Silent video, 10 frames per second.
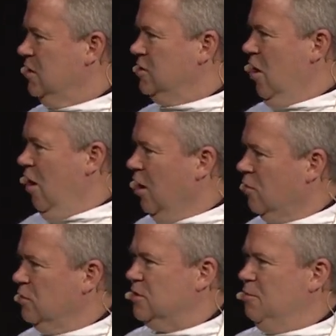His
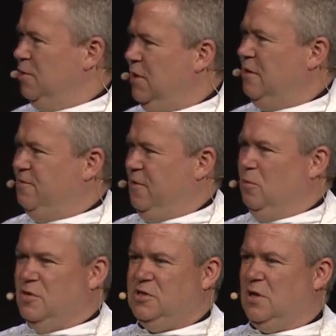heart was completely
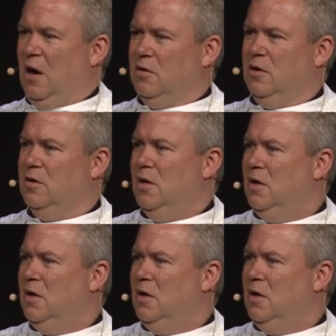filled with sorrow